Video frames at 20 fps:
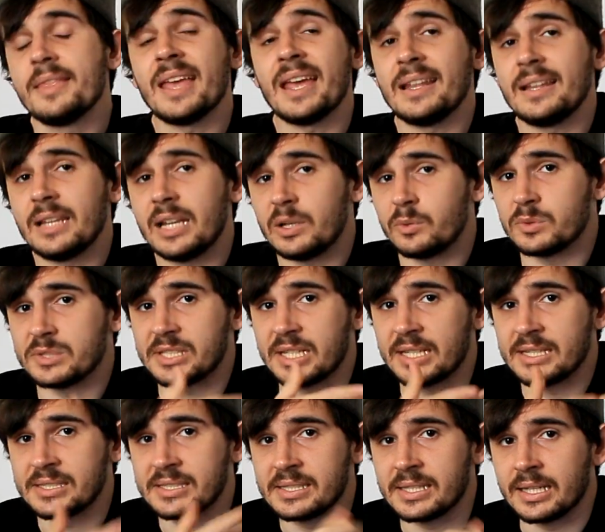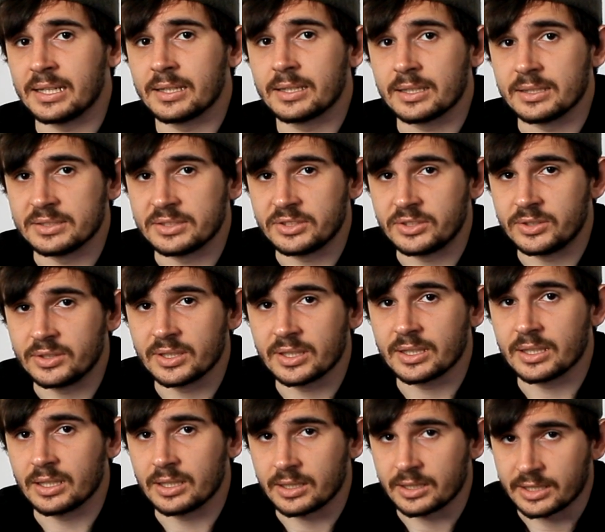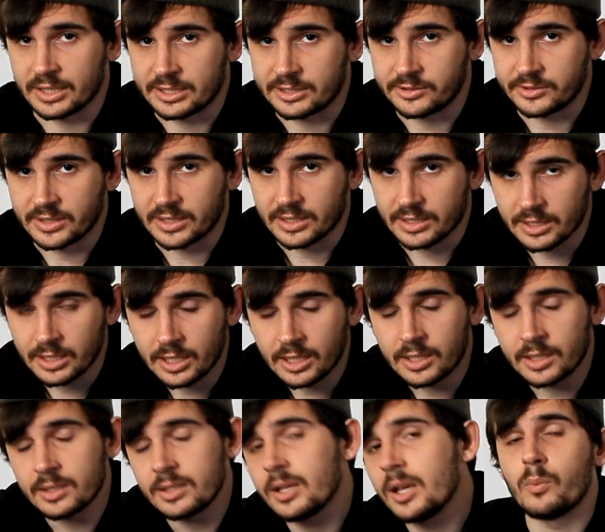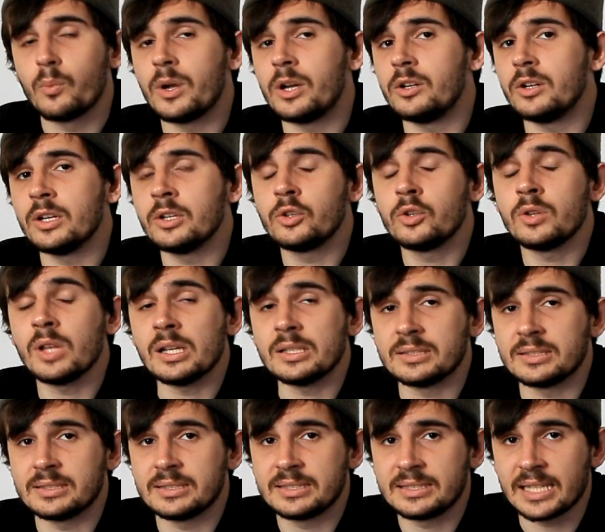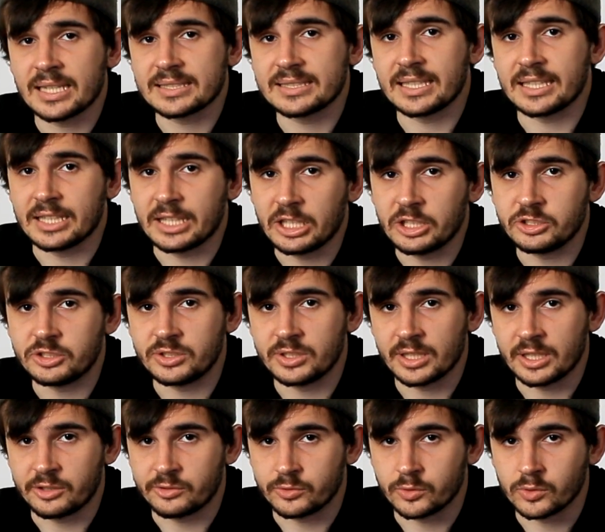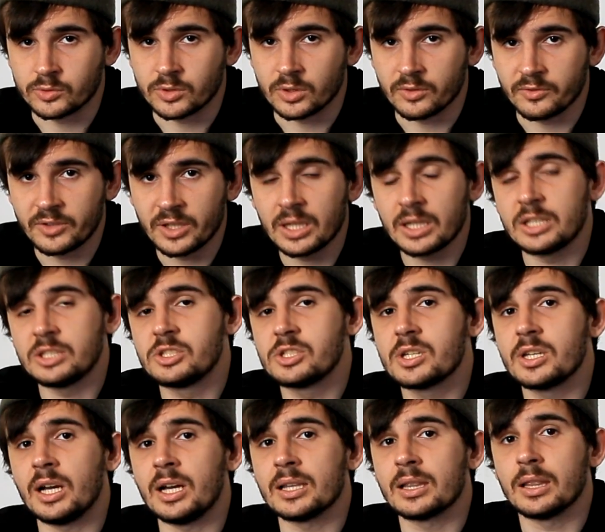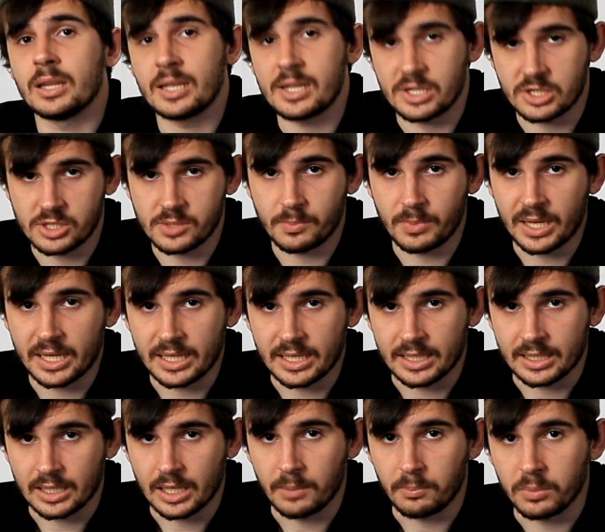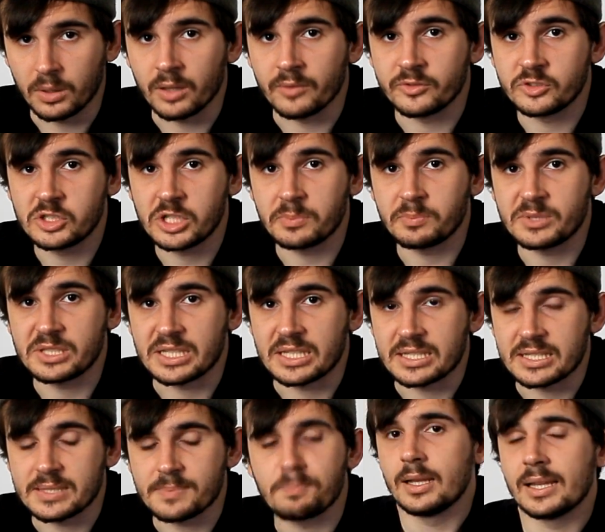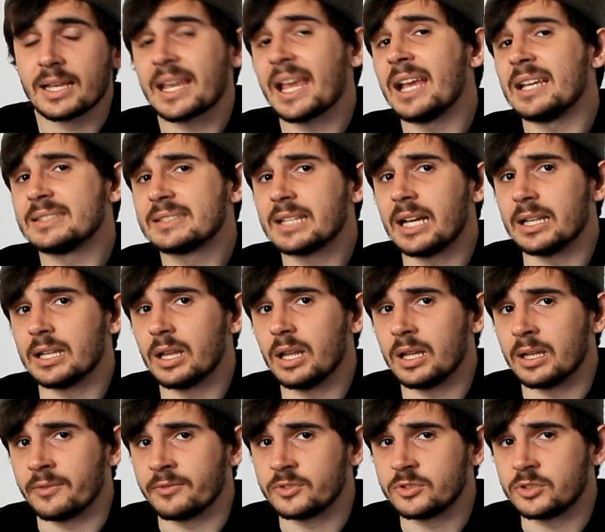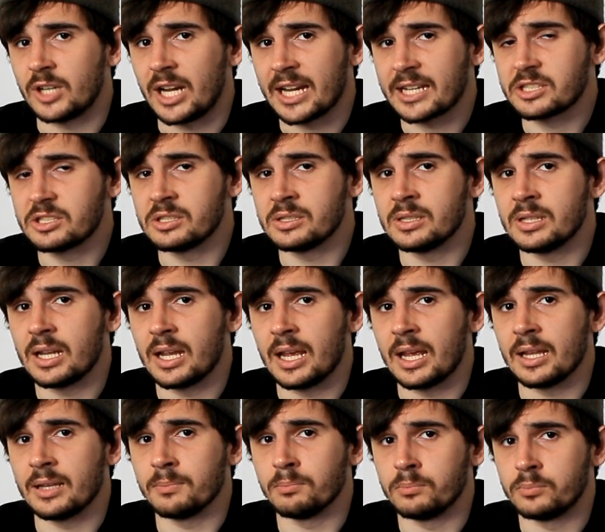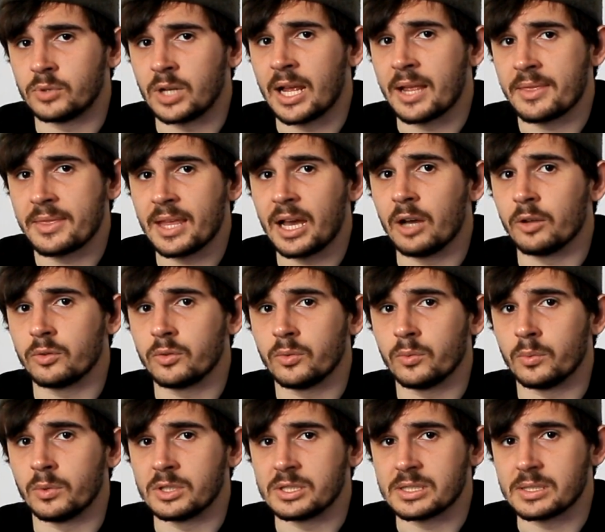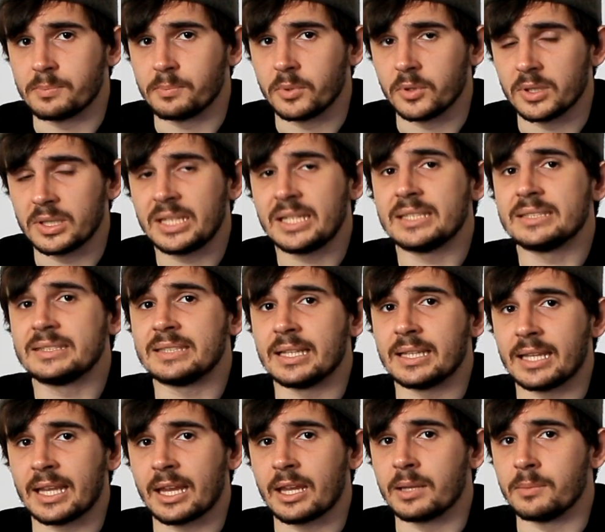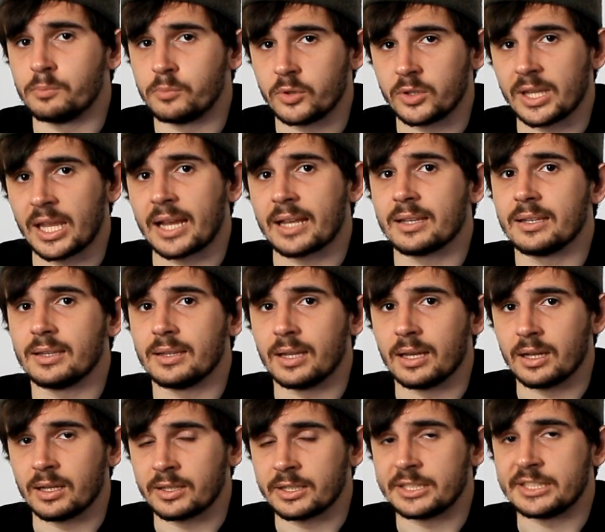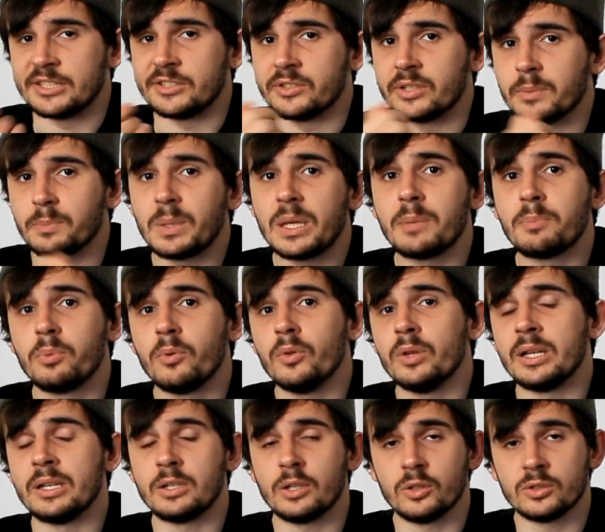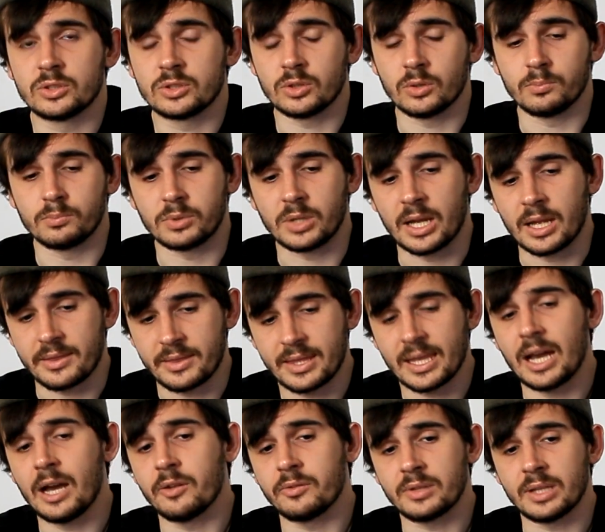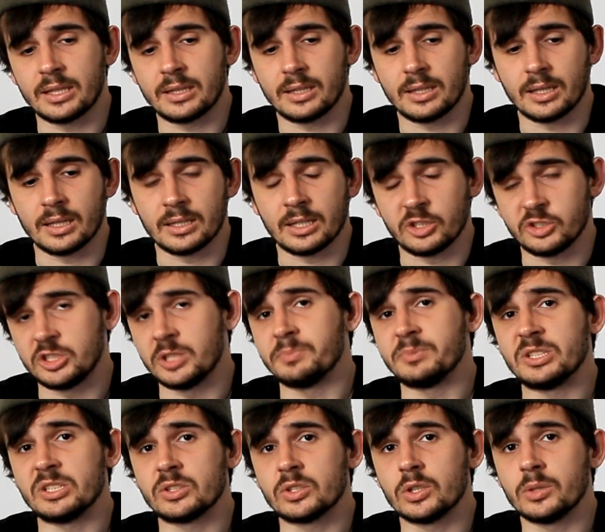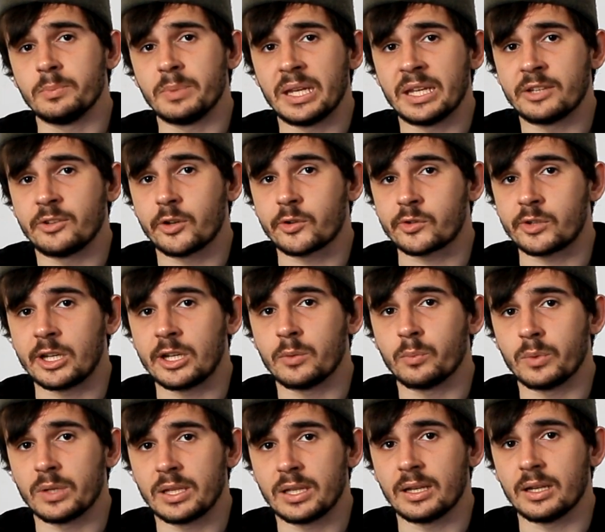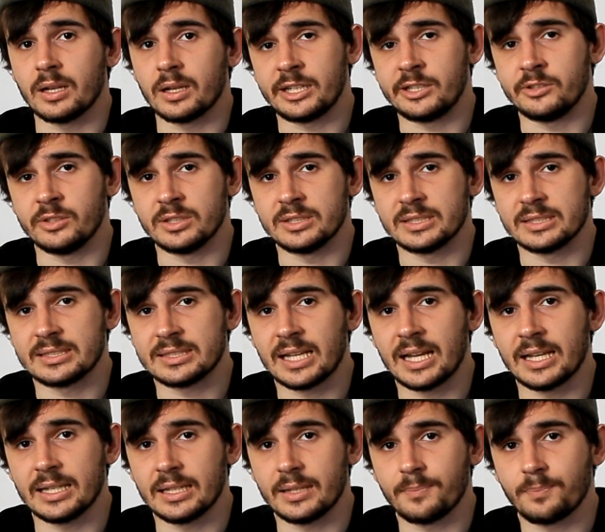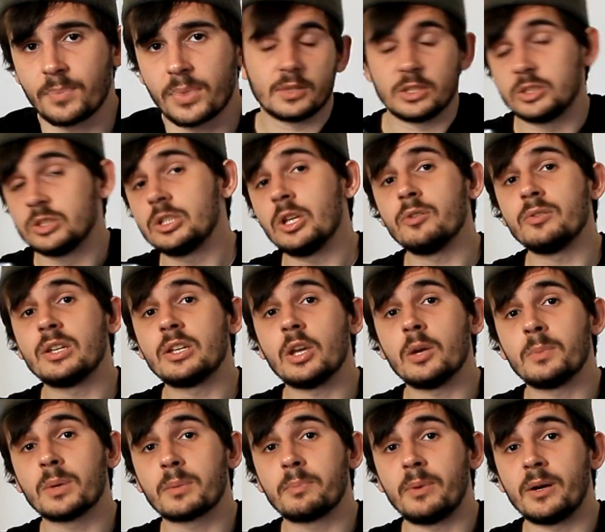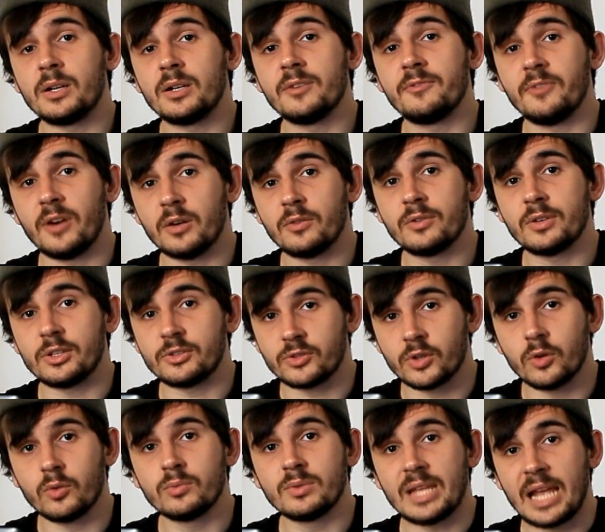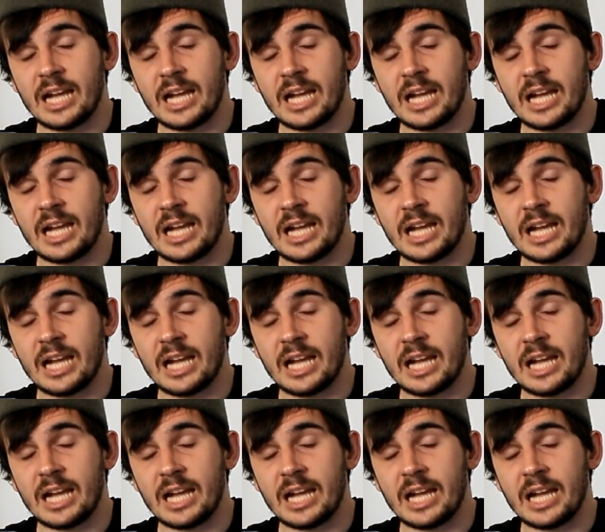Then there was the incident concerning the Hungarian Guard, where in two thousand six a teacher in a rural village got lynched by a couple of gypsies. The case got a lot of traction and brought doubt towards the police that they could protect the Hungarian people, and also brought doubt that uh, the gypsies could be integrated within Hungarian society. So the Jobbik party founded their own